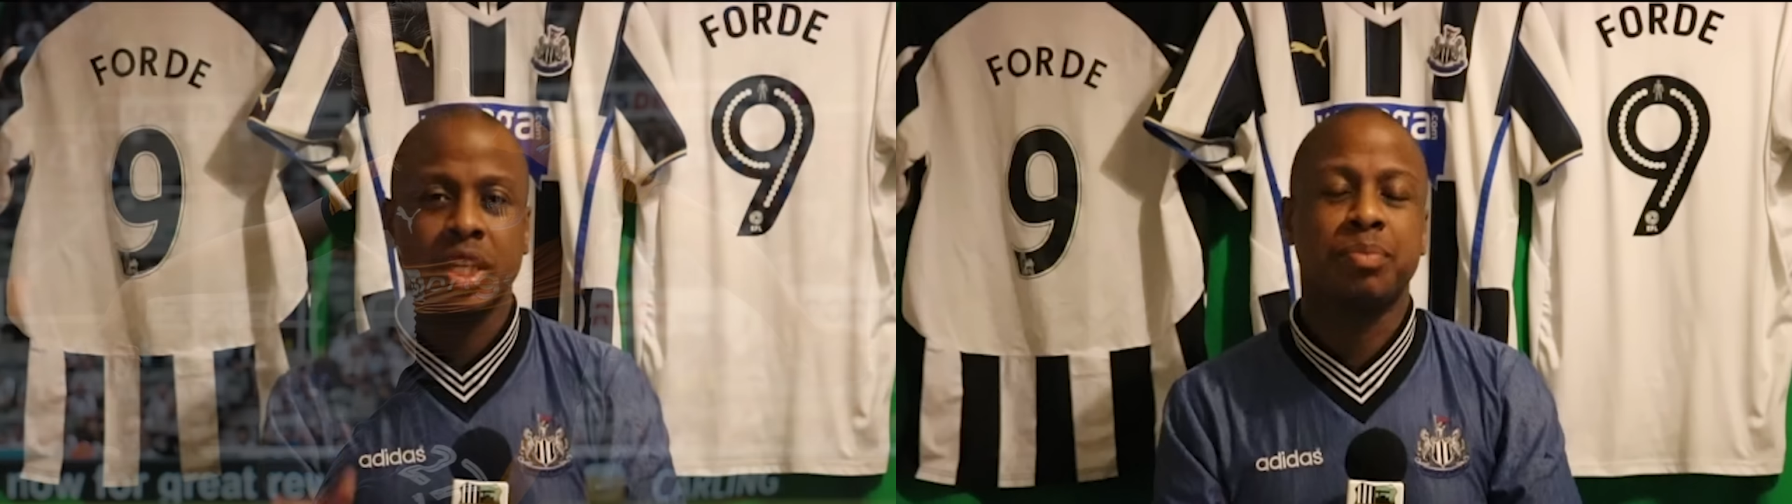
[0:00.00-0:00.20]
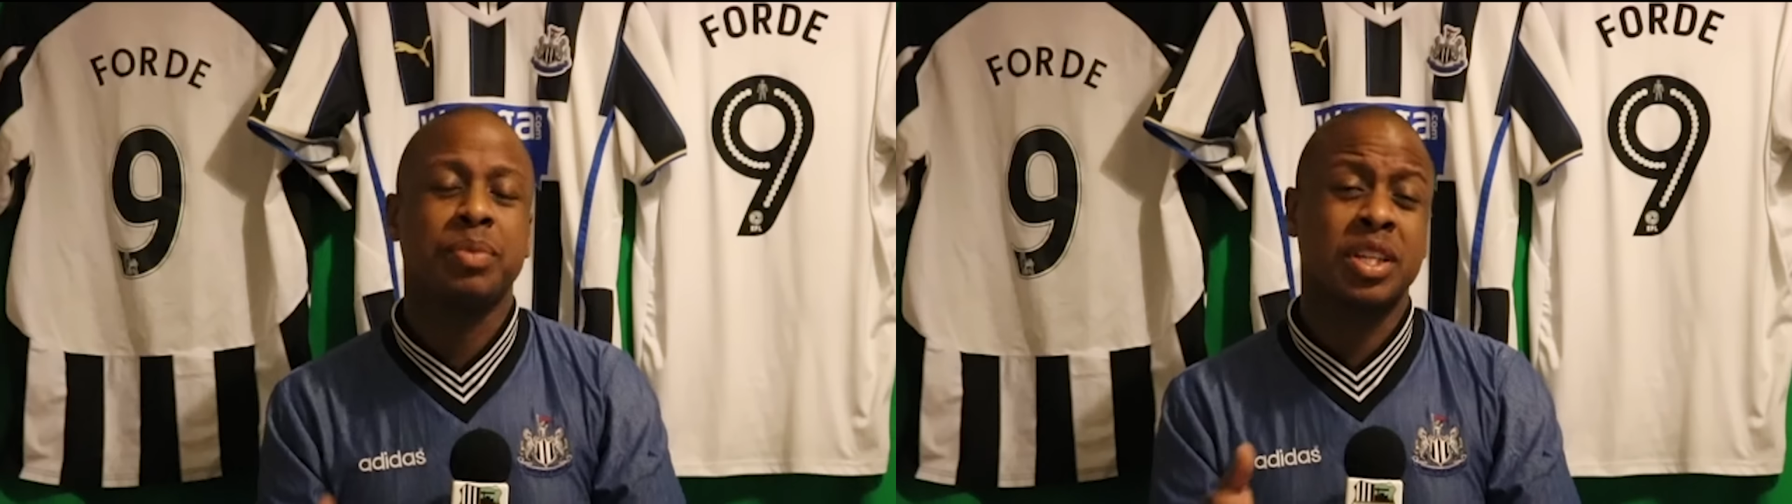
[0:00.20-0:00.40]

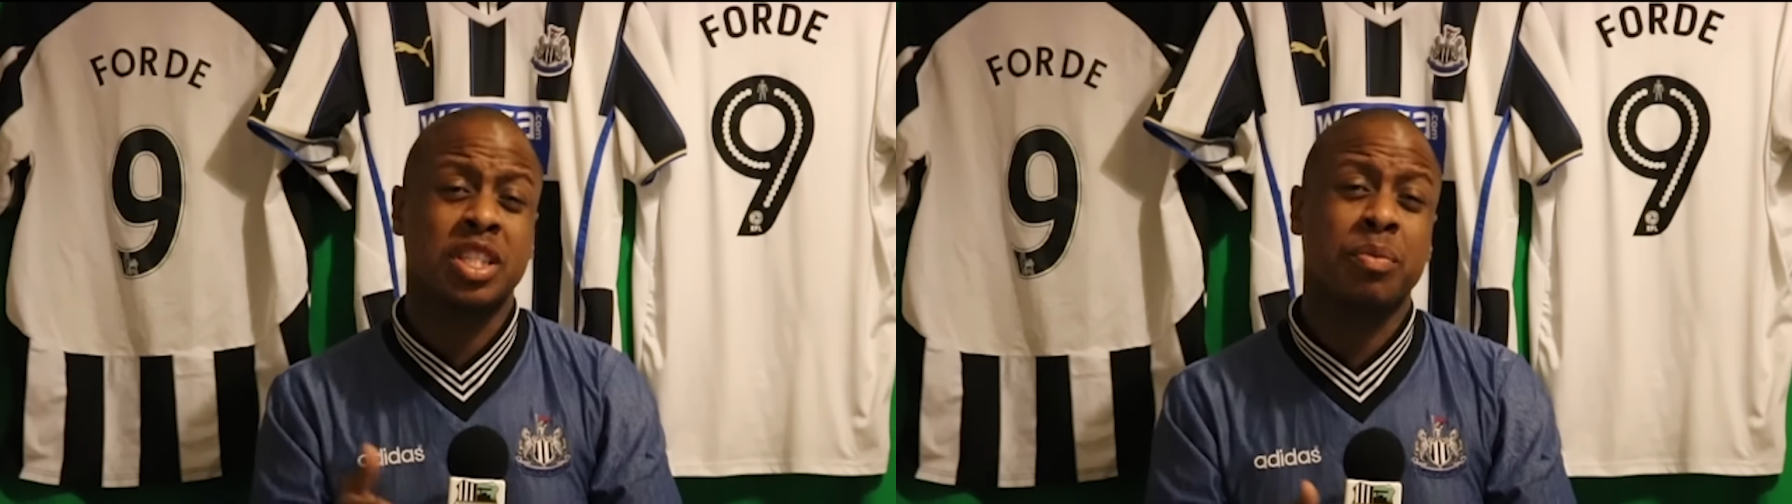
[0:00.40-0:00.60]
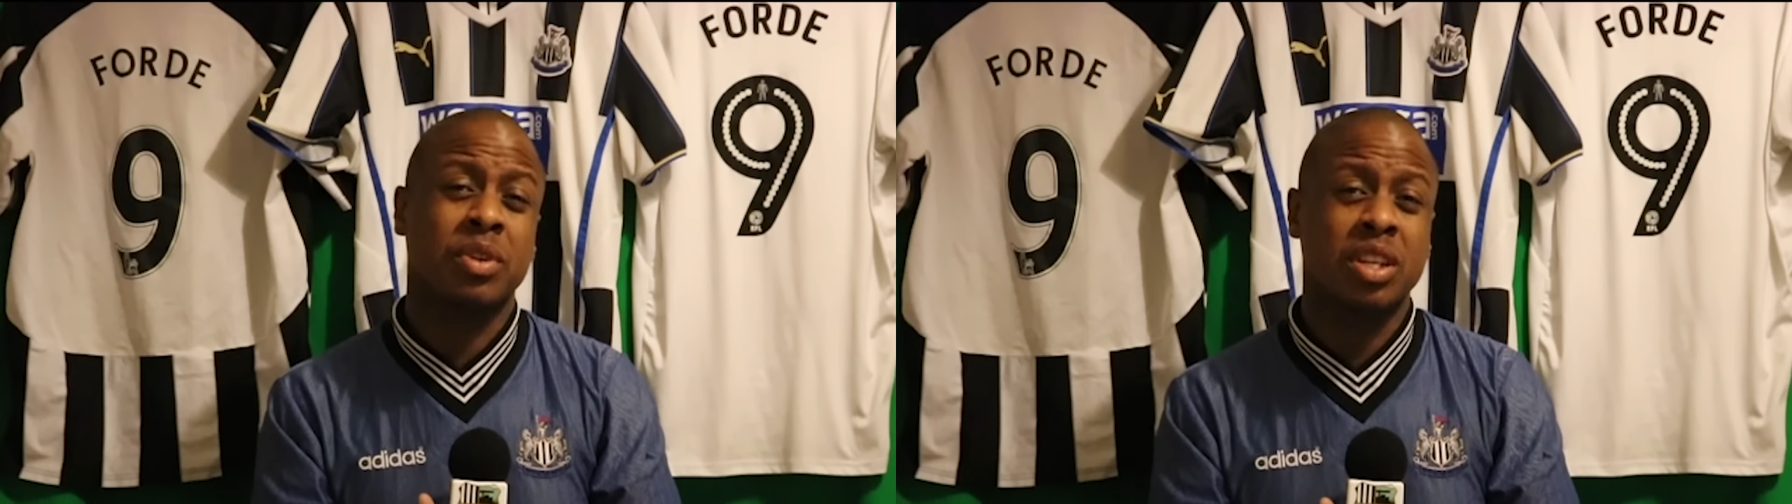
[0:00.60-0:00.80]
He
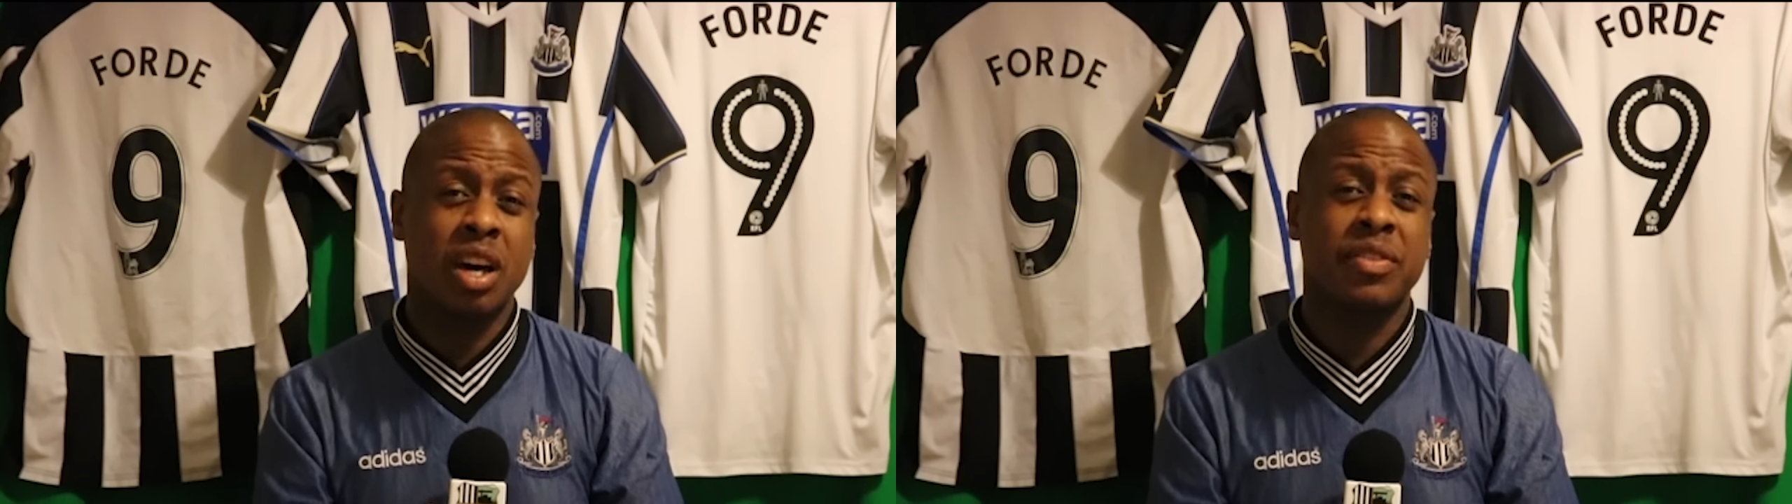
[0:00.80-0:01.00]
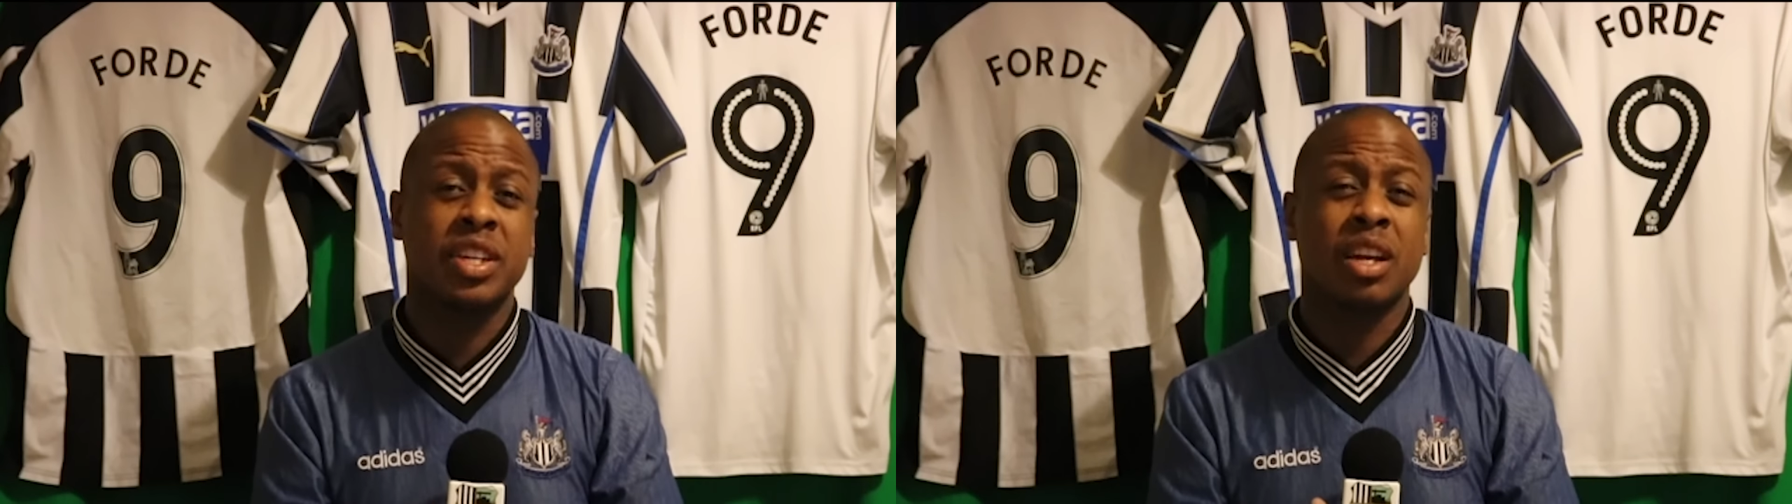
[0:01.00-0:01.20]
picked up
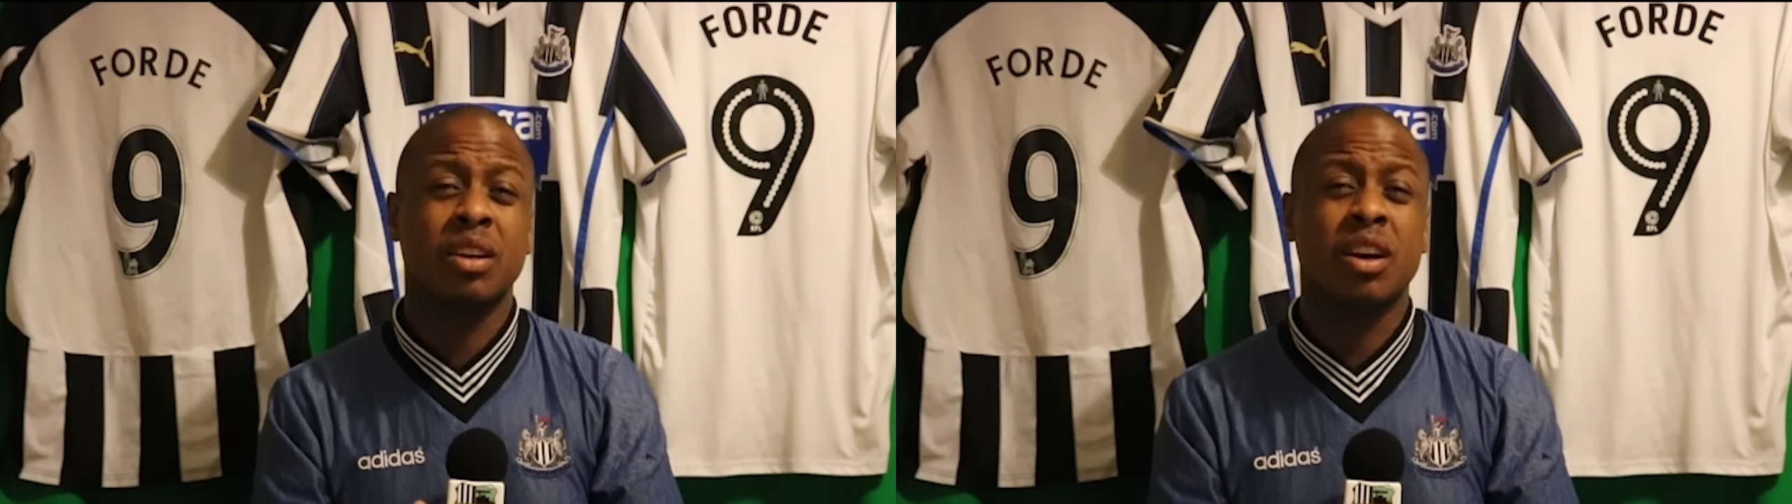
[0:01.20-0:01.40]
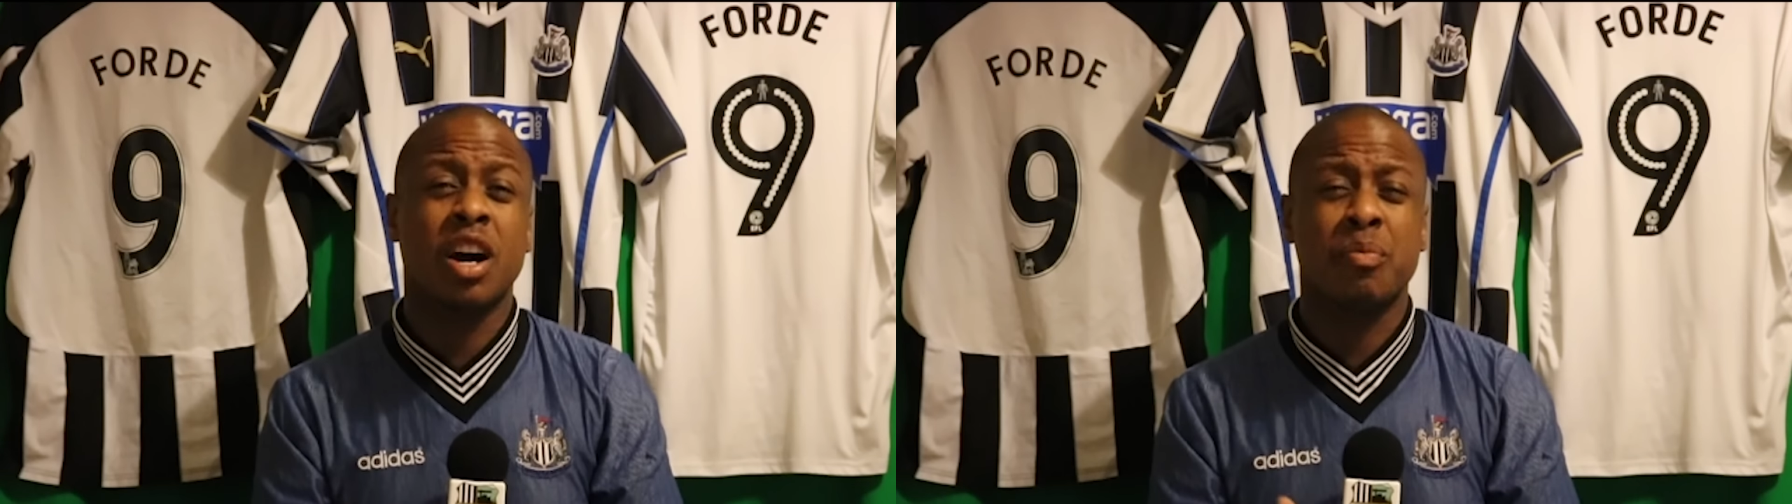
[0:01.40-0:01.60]
another yellow
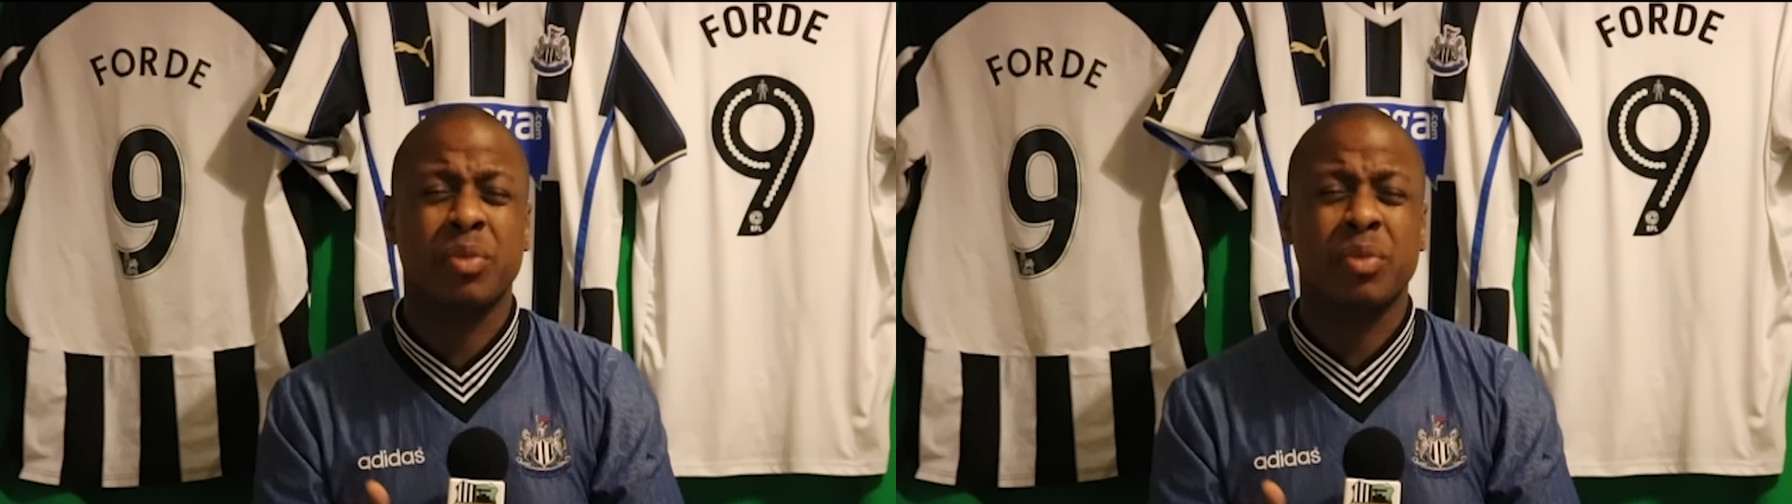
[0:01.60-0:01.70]
card,